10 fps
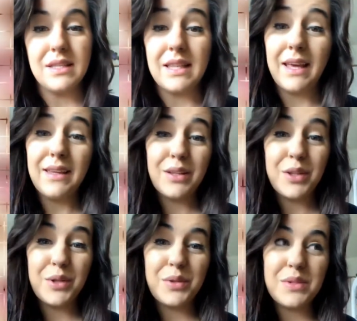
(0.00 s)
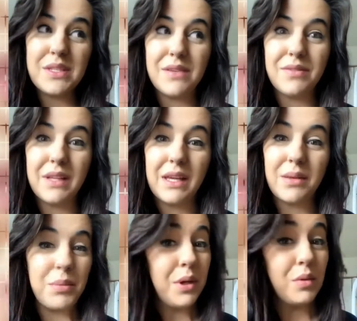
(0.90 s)
and that includes stuff
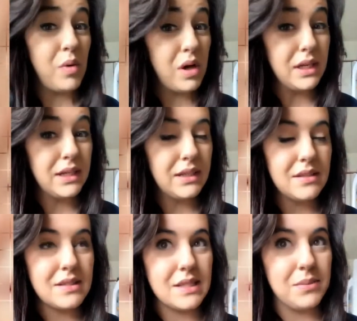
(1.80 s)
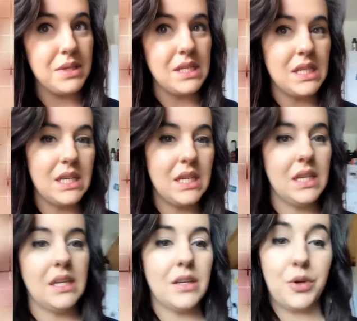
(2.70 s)
like marijuana,
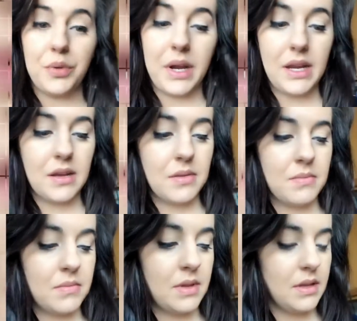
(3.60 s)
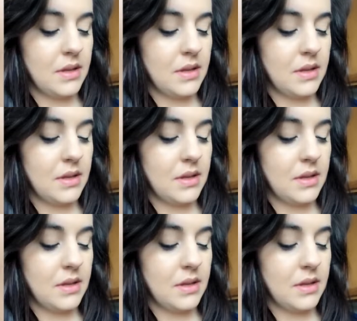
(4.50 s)
CBD, kratom,